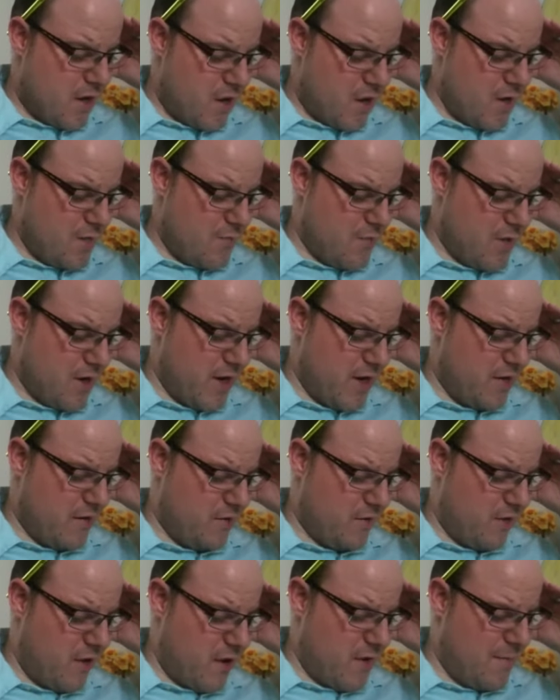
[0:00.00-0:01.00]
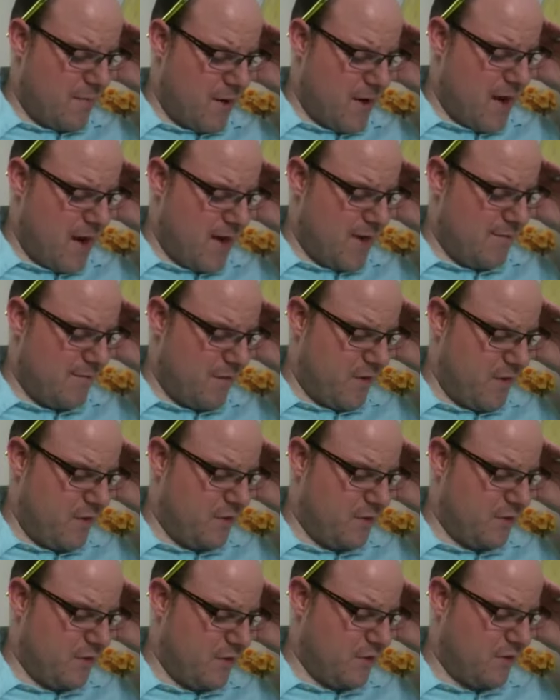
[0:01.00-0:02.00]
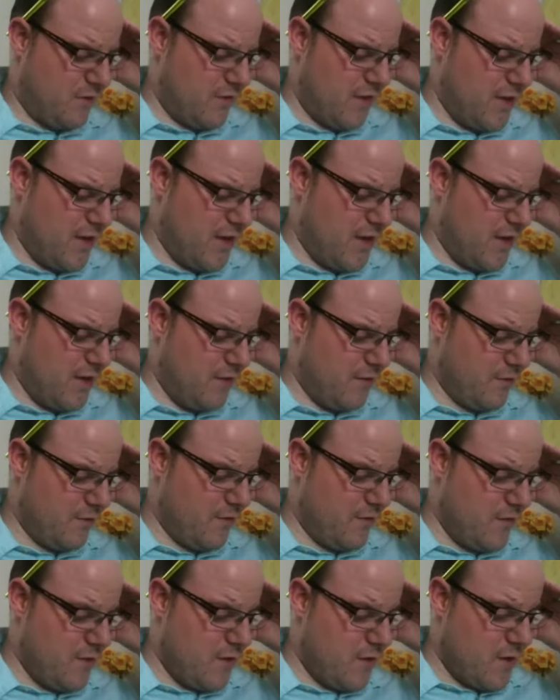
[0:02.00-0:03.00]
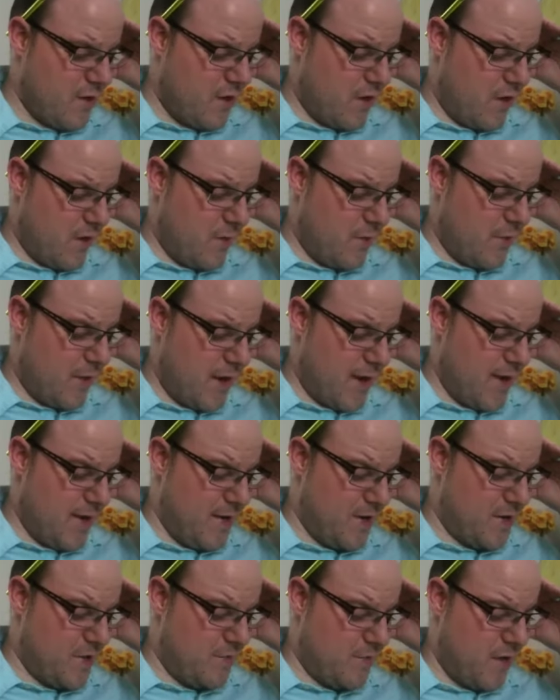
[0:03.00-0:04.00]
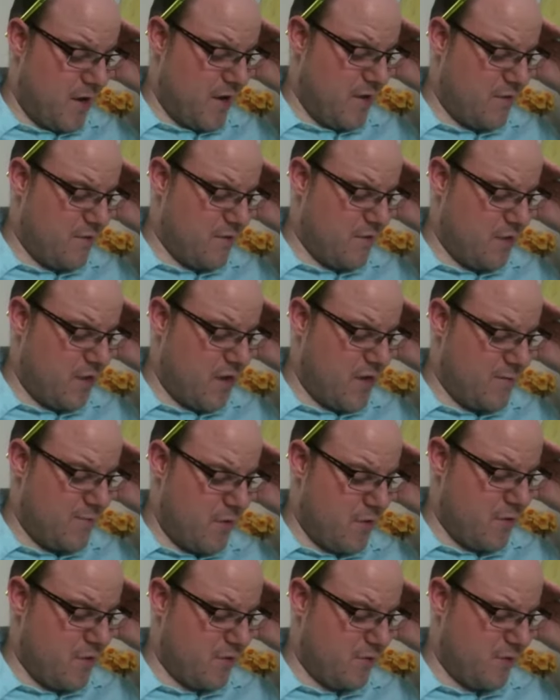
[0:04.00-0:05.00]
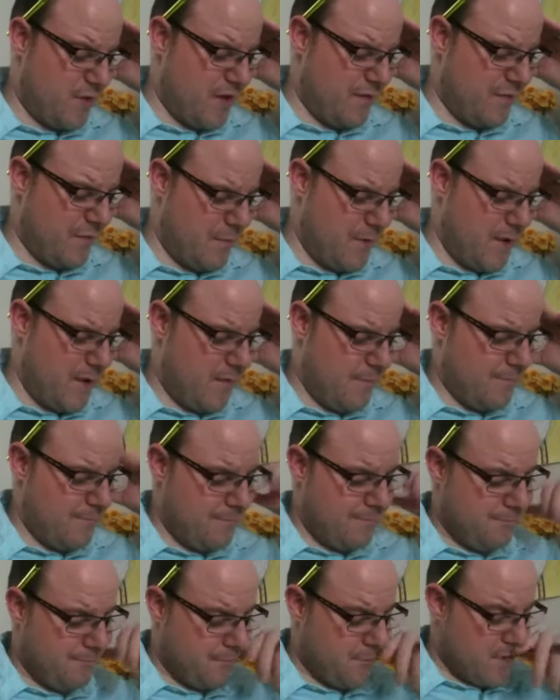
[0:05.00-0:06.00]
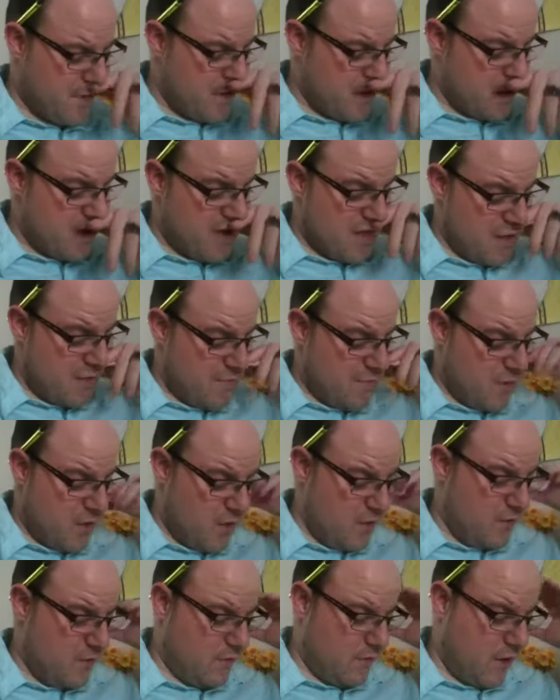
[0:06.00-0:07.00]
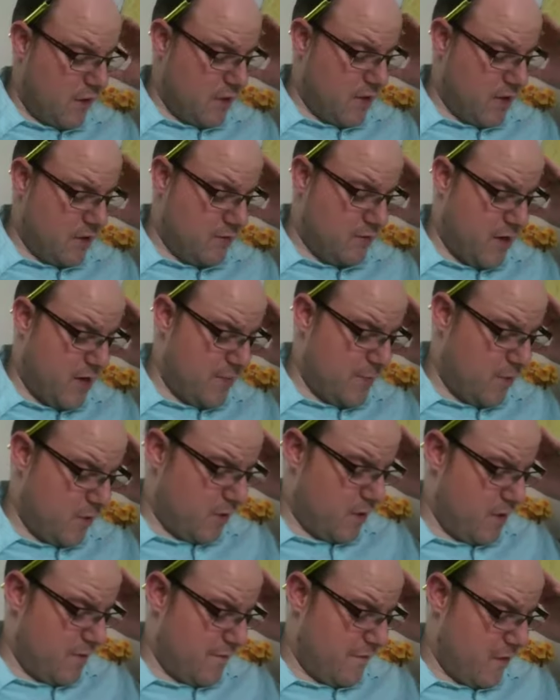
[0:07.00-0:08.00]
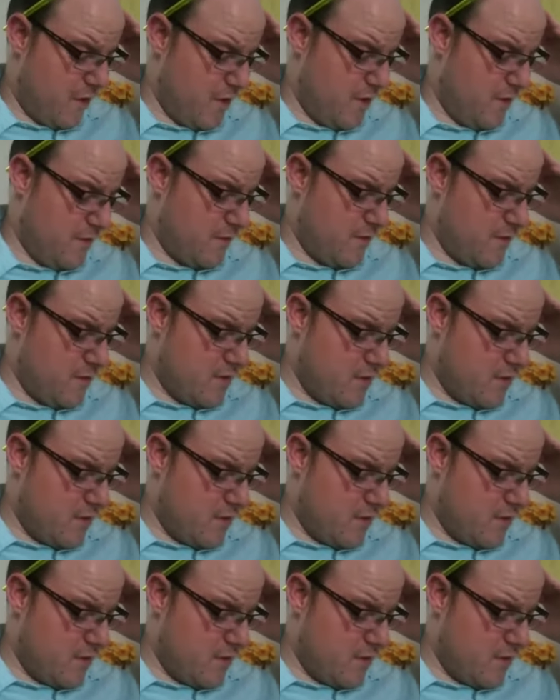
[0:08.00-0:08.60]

I bring inside my headphones and CDs. I play inspiration like Morrissey for me. The views are incredible, I find.